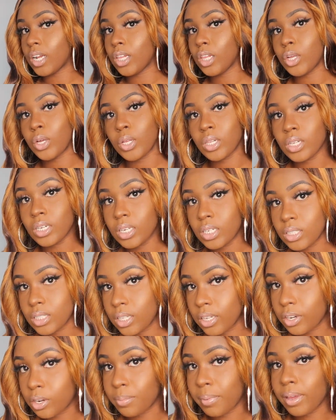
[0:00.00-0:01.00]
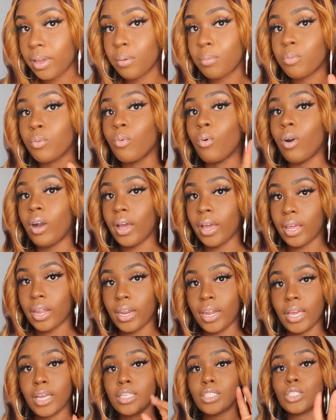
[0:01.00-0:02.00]
clearly gonna slay your makeup. 1
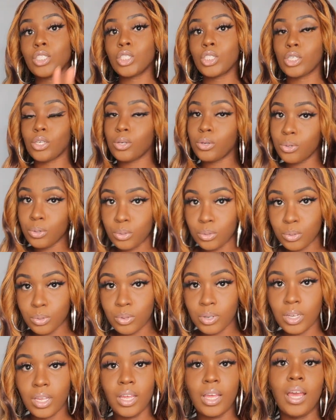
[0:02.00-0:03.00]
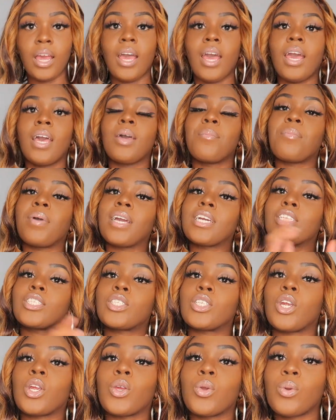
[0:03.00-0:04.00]
and 2, make
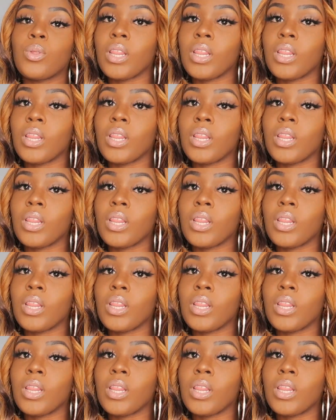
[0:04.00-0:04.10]
sure you